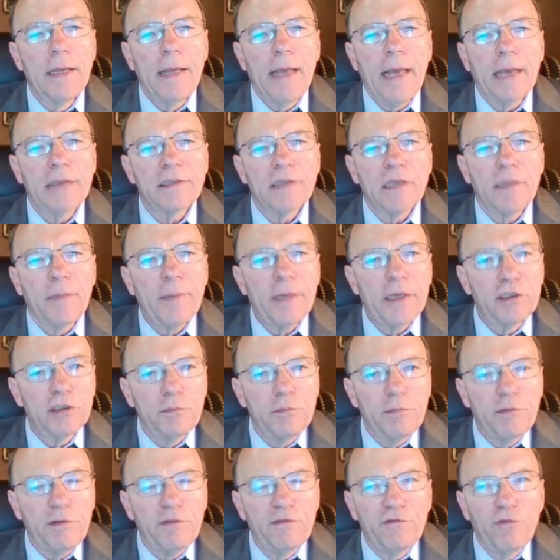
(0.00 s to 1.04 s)
As I
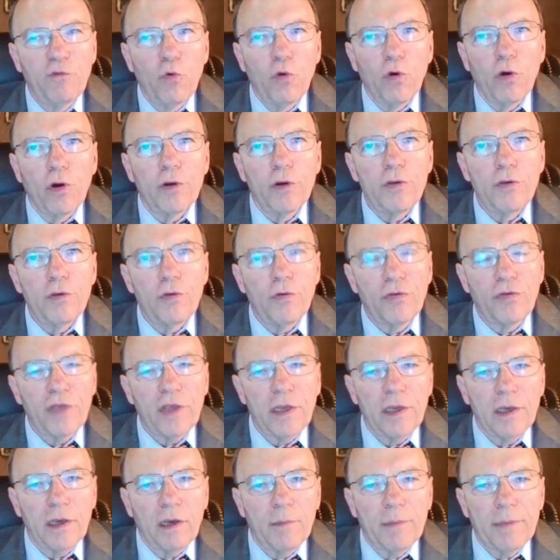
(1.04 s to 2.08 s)
mentioned before, you
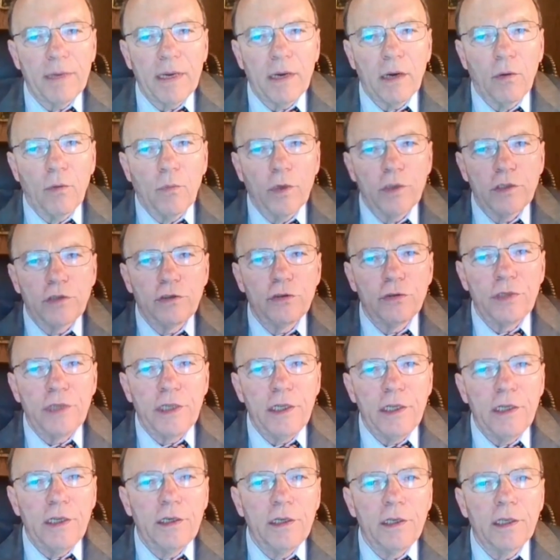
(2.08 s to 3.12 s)
think about what you
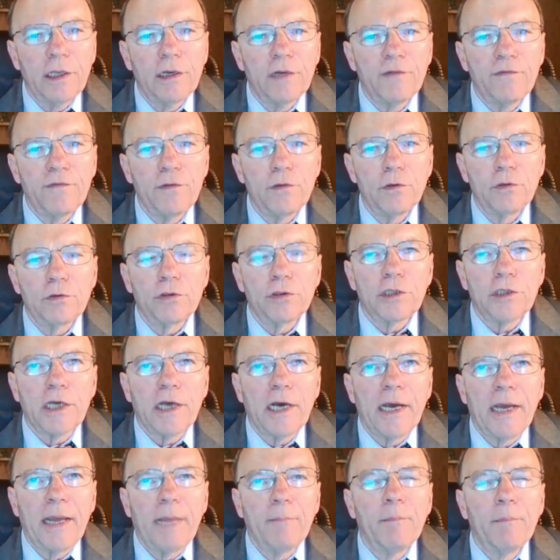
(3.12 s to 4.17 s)
need in a future
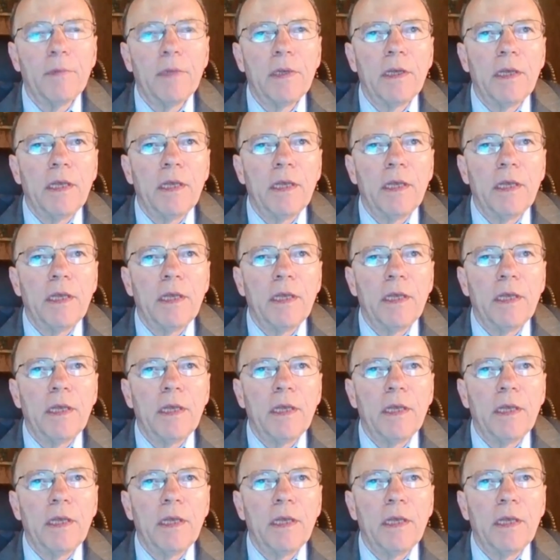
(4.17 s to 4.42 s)
time